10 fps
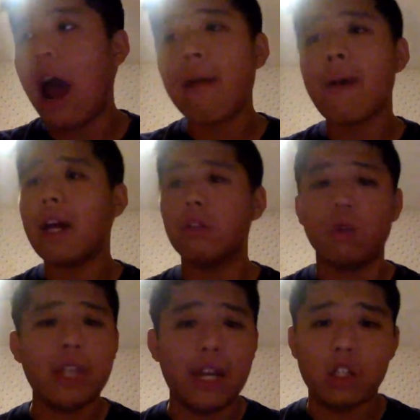I might as
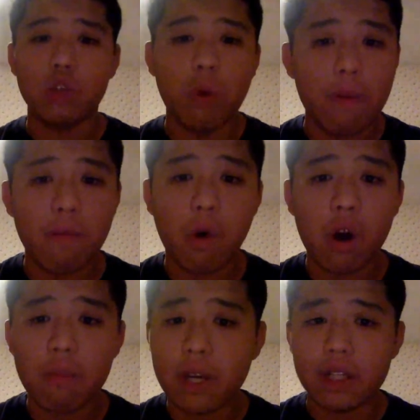well take a swim for
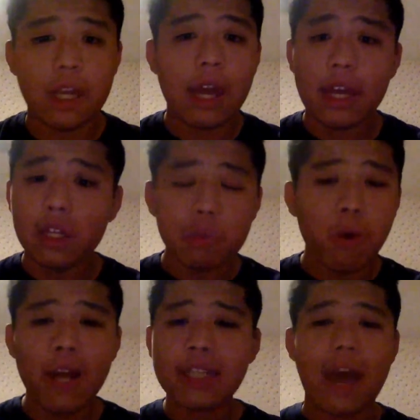it because this
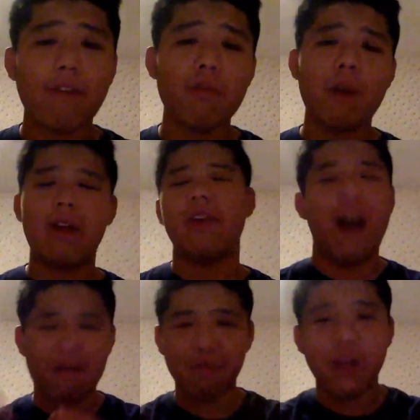point, it's every man. No,
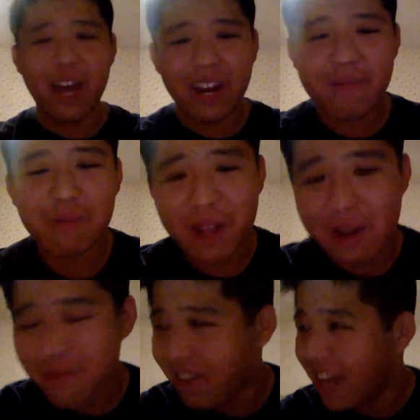I'm playing. I'm playing.
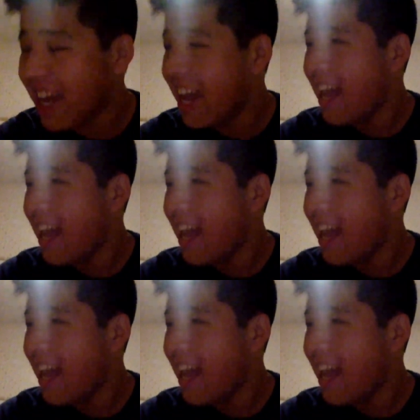But, like,